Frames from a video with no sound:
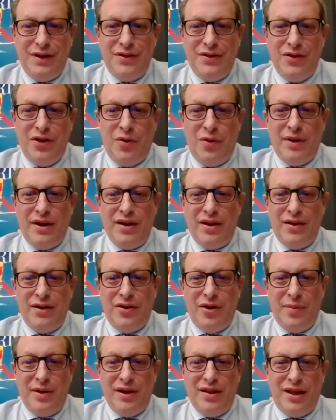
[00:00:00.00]

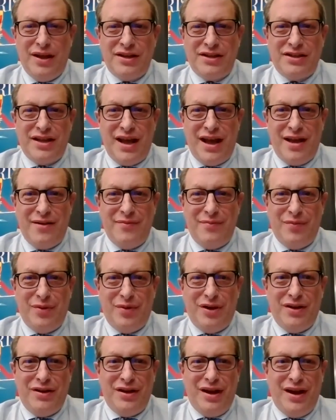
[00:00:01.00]
Nobody likes that,
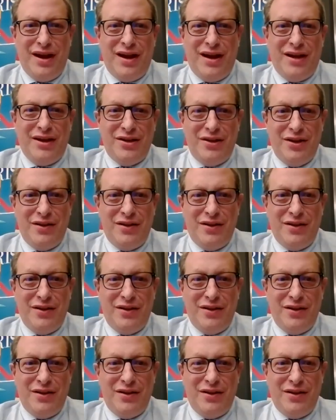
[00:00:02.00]
but yeah,